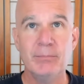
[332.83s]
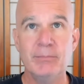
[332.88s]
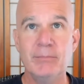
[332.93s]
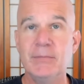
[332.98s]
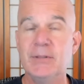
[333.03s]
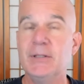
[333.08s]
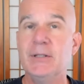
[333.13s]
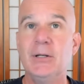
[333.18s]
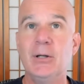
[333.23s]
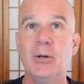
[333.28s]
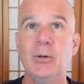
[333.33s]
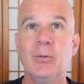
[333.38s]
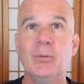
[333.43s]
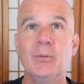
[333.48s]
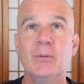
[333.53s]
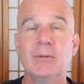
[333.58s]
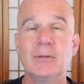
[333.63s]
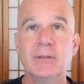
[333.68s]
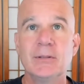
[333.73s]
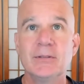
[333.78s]
you know,
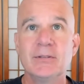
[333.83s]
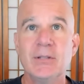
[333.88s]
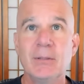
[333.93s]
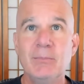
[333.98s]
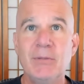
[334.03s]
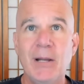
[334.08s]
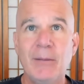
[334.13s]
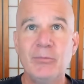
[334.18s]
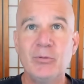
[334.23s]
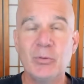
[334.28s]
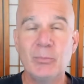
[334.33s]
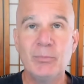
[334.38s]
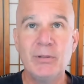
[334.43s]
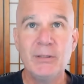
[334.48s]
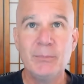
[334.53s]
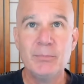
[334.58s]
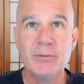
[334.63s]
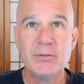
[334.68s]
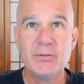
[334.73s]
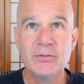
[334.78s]
sometimes when
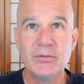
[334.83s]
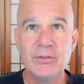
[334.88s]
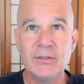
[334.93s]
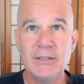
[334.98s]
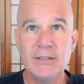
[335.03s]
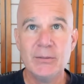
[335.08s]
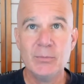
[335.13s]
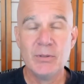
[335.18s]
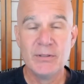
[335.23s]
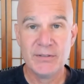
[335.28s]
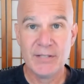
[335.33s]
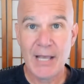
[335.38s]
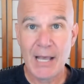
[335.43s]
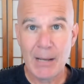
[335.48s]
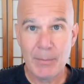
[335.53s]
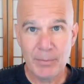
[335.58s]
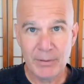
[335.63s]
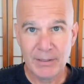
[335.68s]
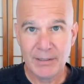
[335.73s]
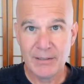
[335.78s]
people see what's
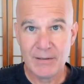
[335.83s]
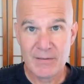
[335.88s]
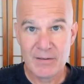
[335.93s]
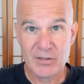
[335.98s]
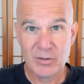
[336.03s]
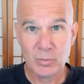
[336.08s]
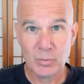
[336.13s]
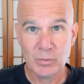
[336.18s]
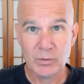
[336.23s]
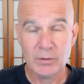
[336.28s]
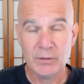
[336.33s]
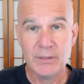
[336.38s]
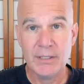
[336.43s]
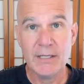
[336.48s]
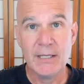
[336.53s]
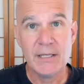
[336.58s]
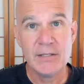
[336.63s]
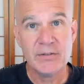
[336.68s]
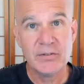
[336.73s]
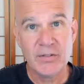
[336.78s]
happening in this world, they
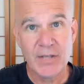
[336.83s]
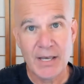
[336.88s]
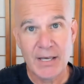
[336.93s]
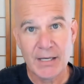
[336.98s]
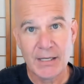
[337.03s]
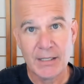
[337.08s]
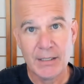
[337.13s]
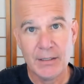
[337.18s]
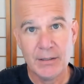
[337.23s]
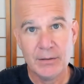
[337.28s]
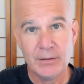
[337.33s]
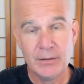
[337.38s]
get sad